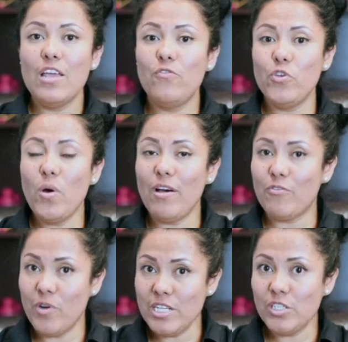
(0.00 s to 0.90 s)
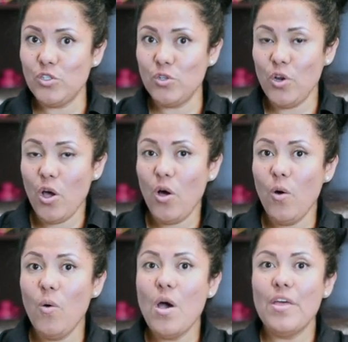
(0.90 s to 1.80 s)
if you have reason to
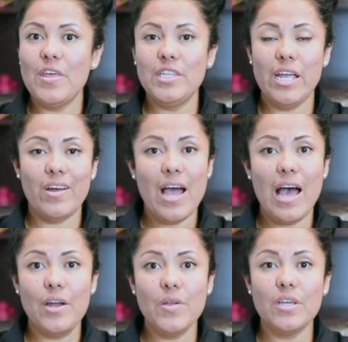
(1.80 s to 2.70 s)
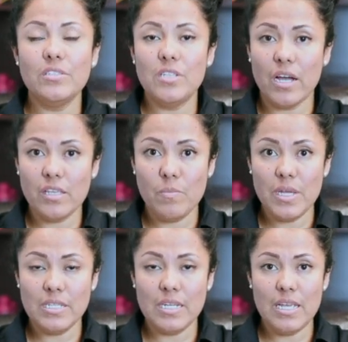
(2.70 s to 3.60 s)
know that they are hiring
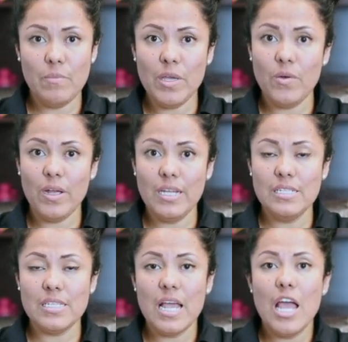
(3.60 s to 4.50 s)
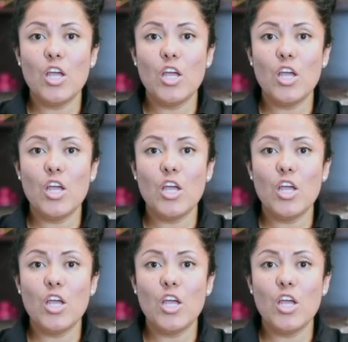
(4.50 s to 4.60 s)
undocumented immigrants,